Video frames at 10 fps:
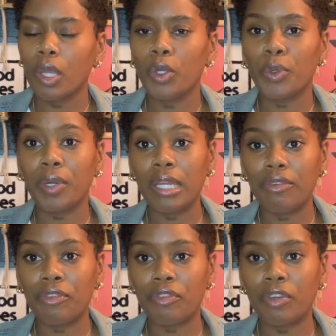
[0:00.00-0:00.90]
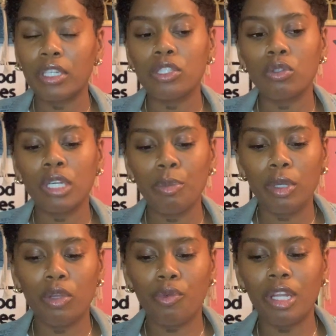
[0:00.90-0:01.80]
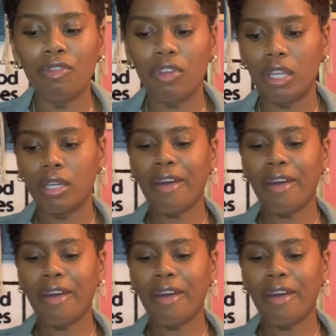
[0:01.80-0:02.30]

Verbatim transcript: grief. Because you could be grieving.